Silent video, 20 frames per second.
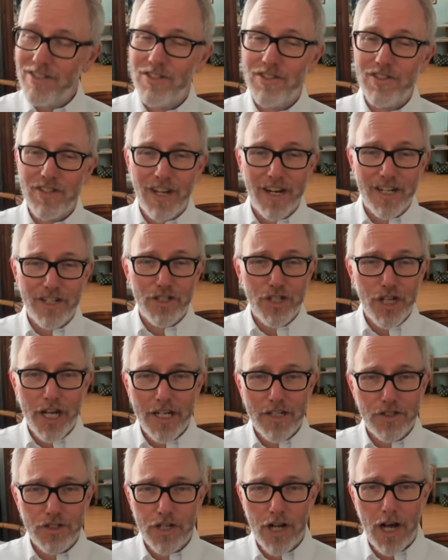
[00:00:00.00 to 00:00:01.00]
is going to
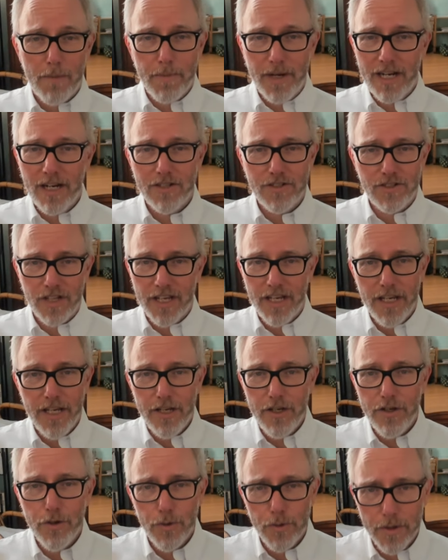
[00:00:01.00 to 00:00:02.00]
change, not because the
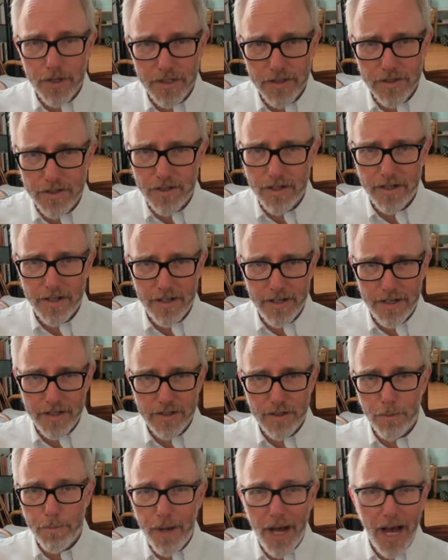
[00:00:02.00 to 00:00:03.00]
EU
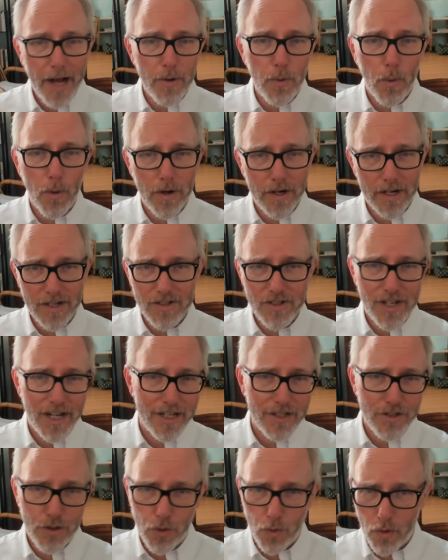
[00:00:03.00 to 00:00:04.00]
is a bad
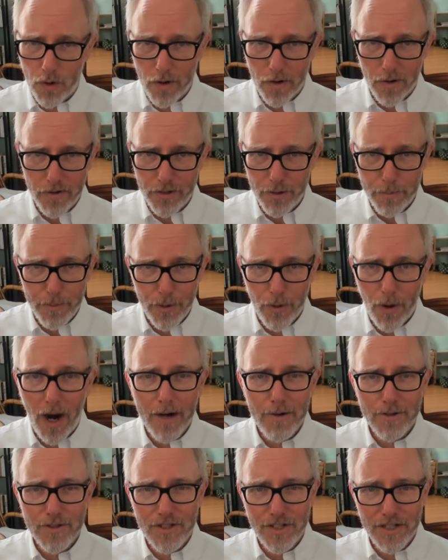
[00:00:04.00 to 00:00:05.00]
organization or the
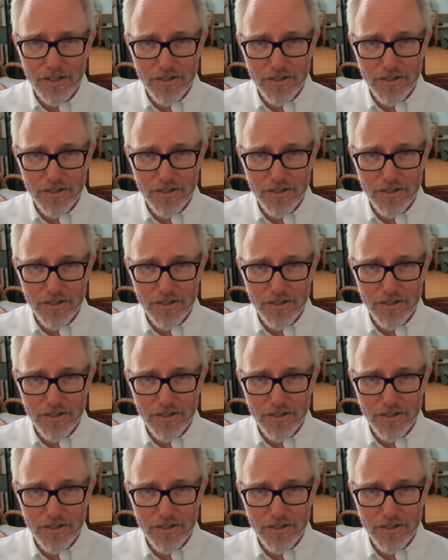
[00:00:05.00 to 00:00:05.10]
bureaucracy is